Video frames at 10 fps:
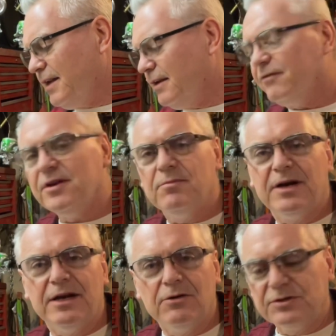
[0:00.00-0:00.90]
and if anybody
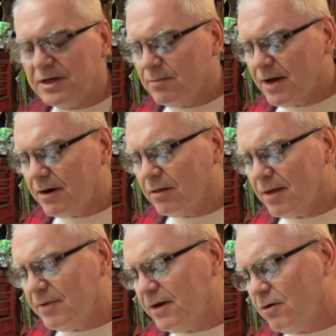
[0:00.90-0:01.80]
knows any better, let
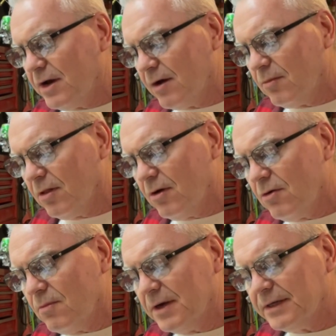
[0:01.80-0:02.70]
me know down
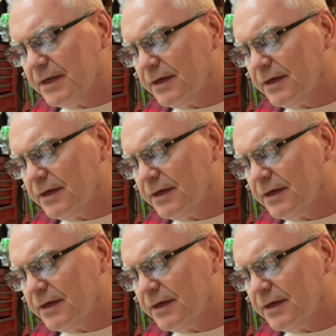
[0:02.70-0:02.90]
below, but